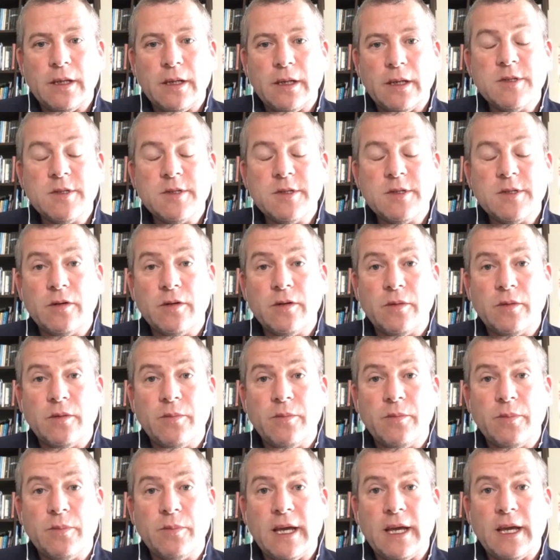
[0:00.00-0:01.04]
terms of how to
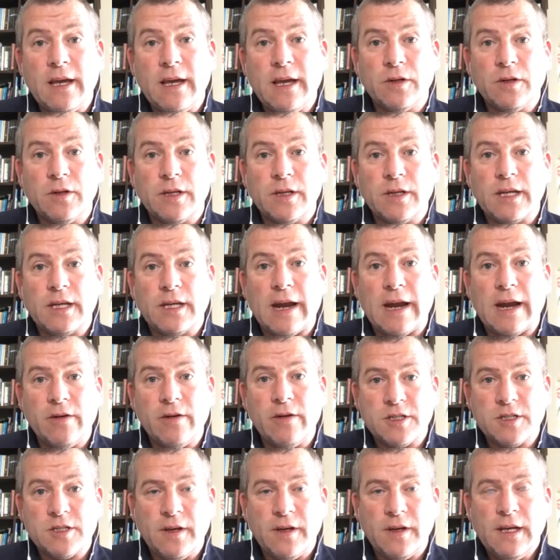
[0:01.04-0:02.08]
behave and how to carry
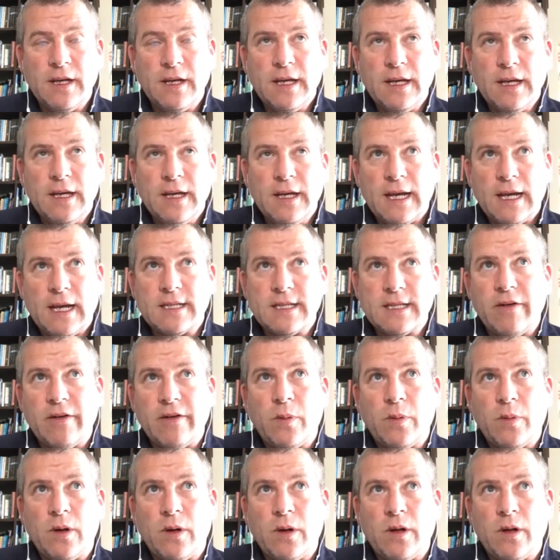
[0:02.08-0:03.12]
yourself as a Kerry
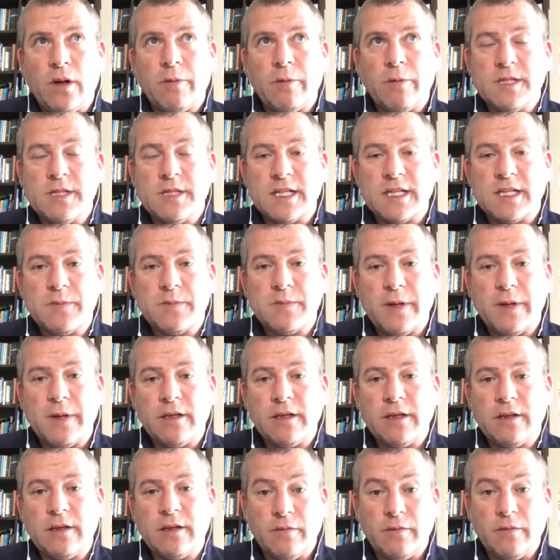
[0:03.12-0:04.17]
footballer, what was
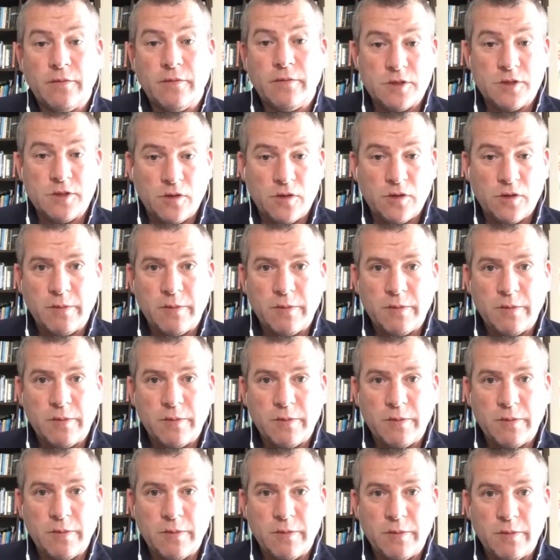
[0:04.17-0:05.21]
expected of you socially, what
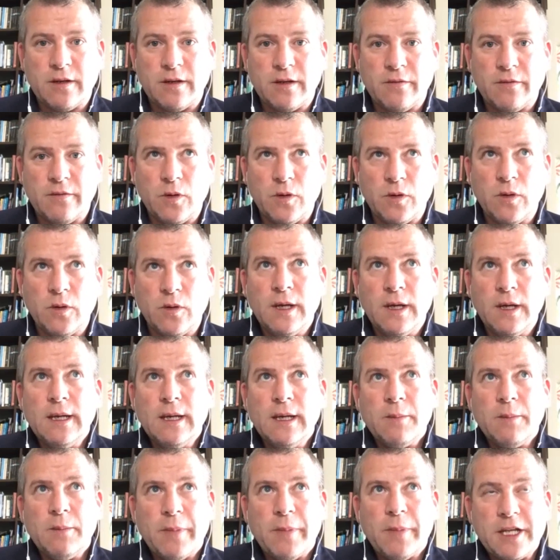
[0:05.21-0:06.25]
was expected of you
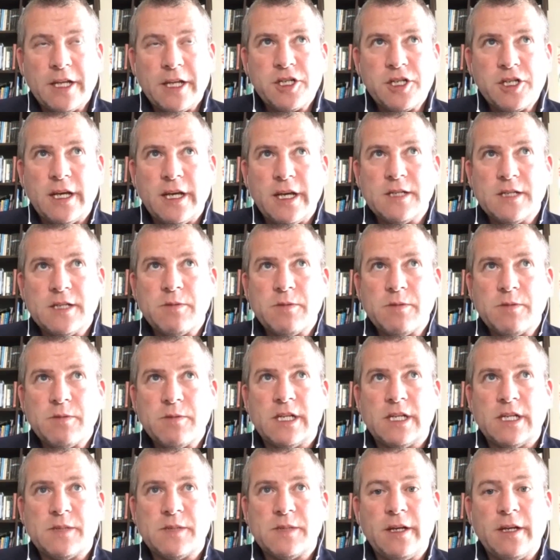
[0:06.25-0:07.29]
match days, what
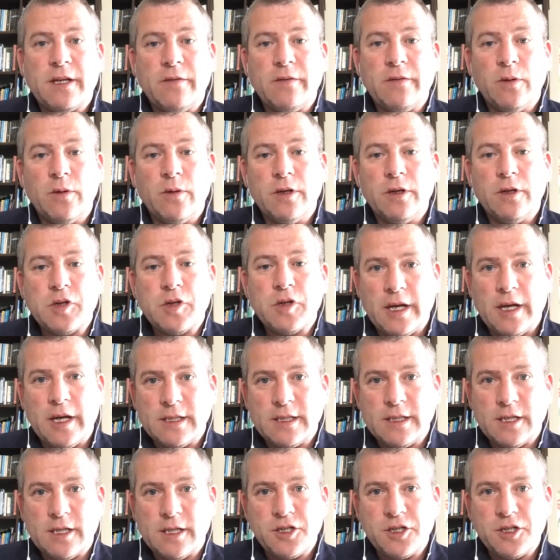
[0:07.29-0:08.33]
was expected of you in a
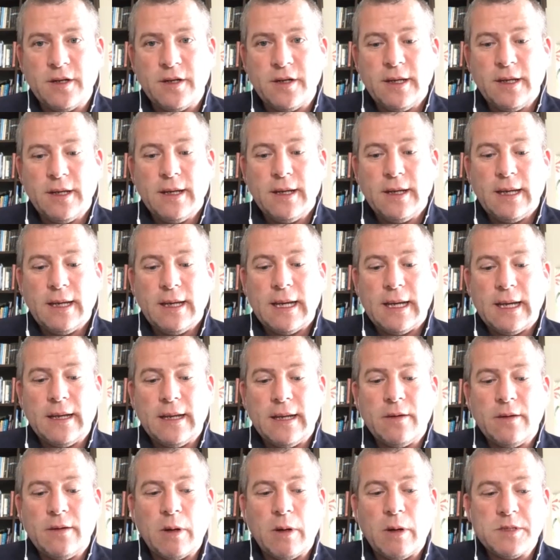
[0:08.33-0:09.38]
training session,
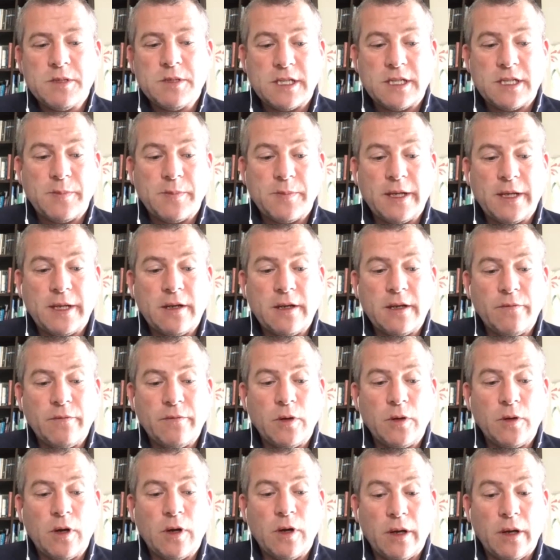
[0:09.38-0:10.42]
and what was expected
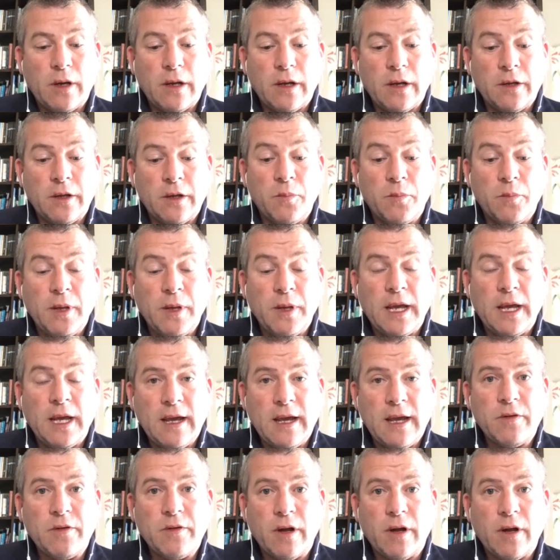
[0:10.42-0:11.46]
of you and your
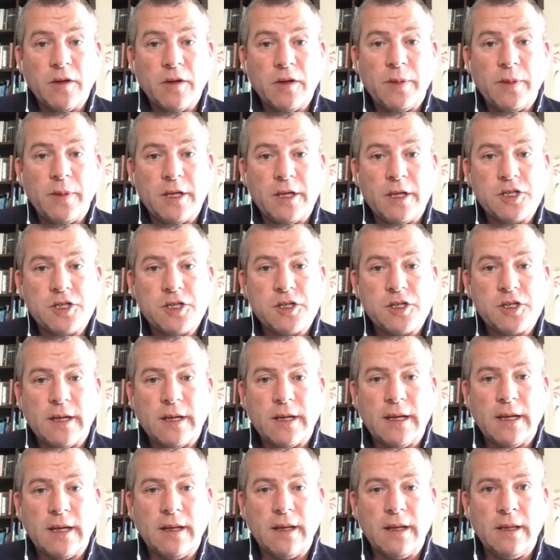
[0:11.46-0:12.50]
behaviour on the pitch,
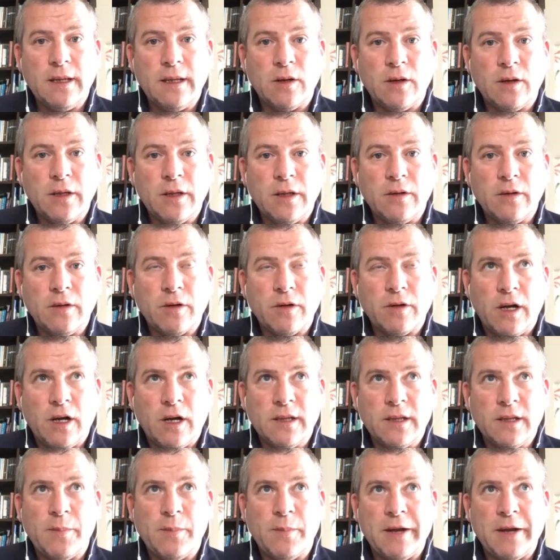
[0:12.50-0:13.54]
in
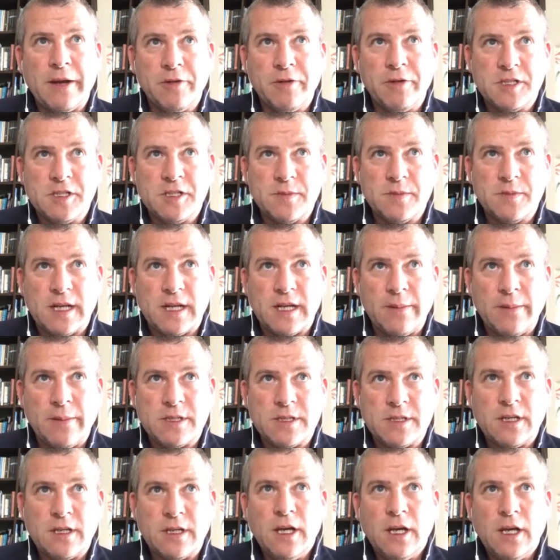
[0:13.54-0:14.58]
all the mannerisms and
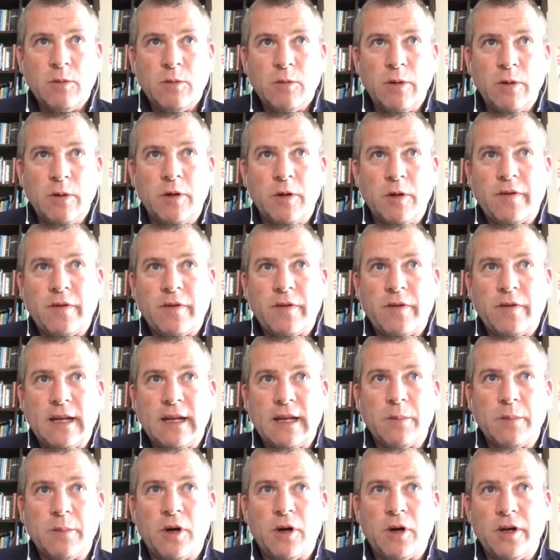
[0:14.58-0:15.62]
habits we would have
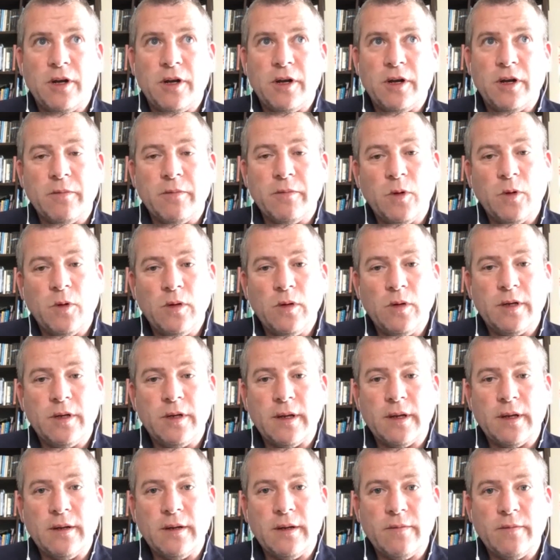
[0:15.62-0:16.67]
had, like Paddy would have
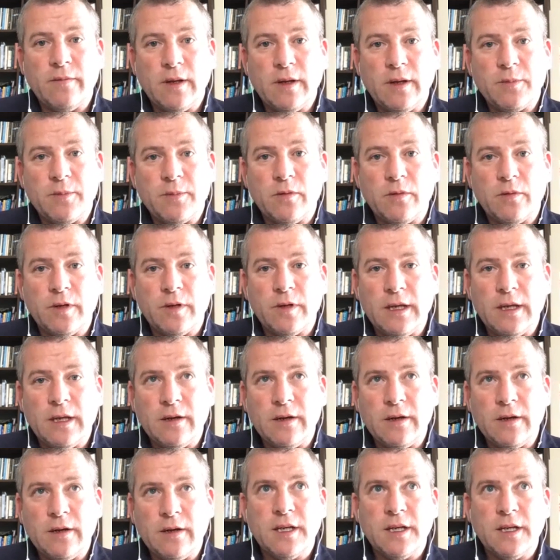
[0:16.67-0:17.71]
moulded and developed over the
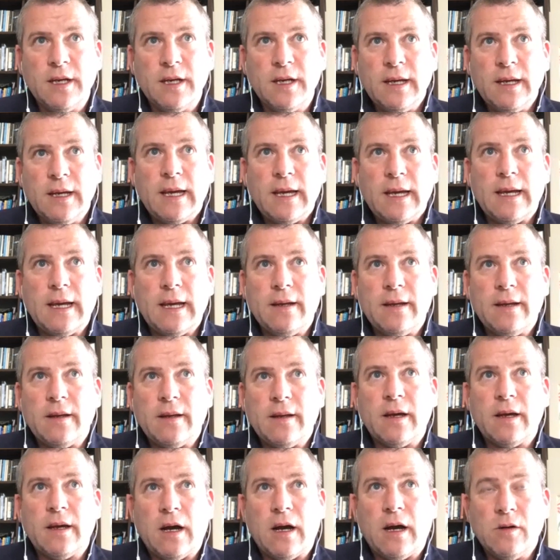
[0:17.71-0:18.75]
years. And
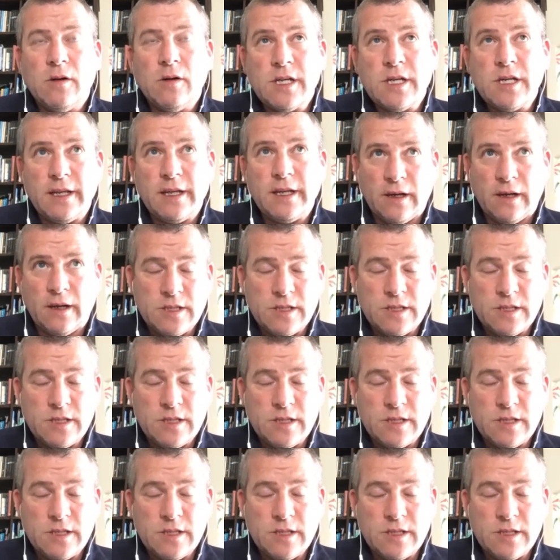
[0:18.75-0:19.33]
outside